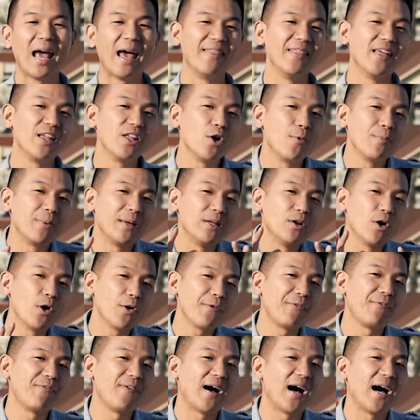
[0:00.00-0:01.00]
and then you'll be
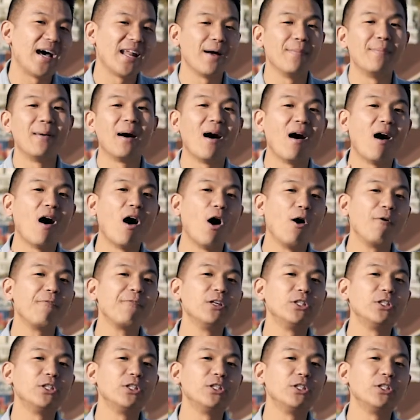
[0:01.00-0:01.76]
notified about all